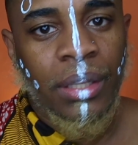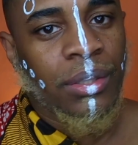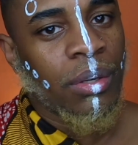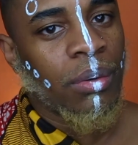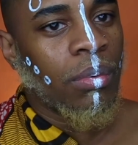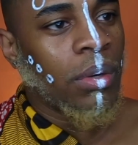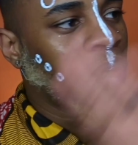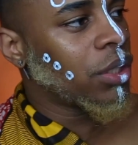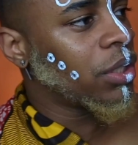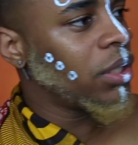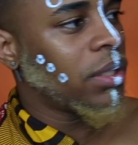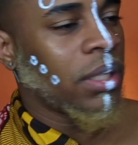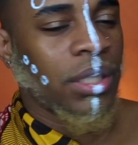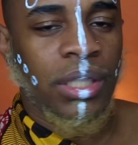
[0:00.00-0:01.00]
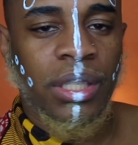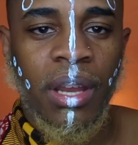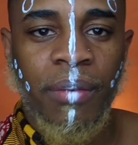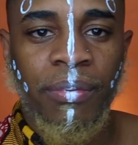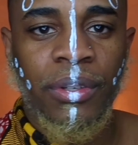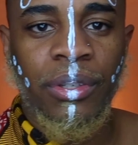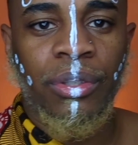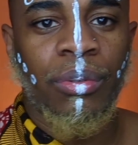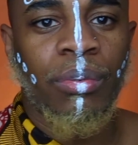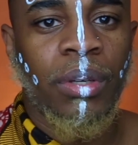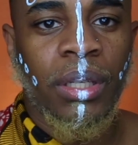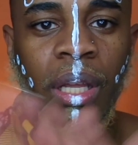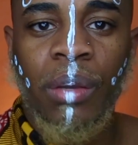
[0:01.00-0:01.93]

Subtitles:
So once she said she's not finna do it,